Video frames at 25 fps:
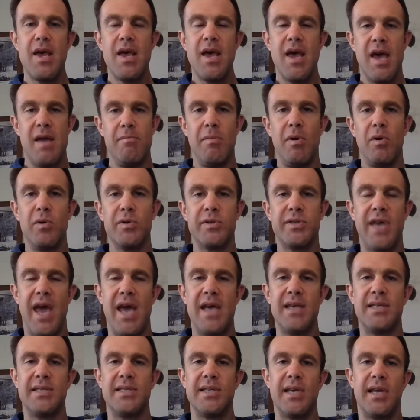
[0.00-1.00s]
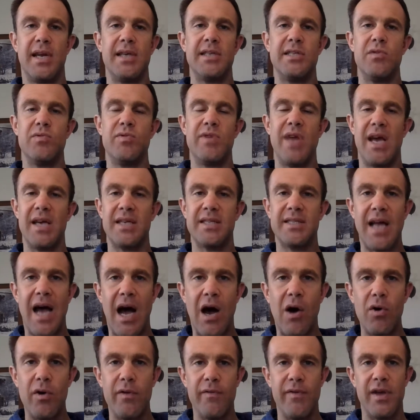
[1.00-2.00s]
In most cases, unless you test
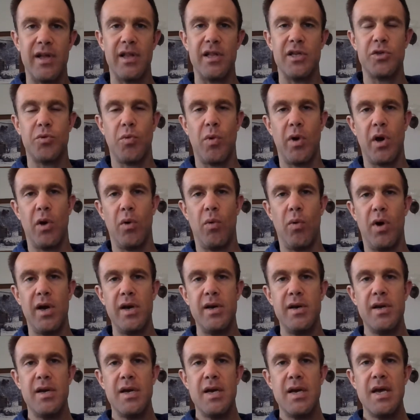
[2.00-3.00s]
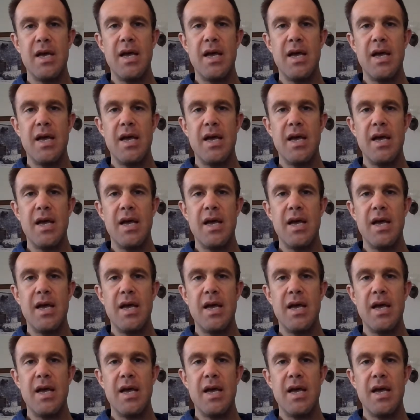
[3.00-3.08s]
out of English 101,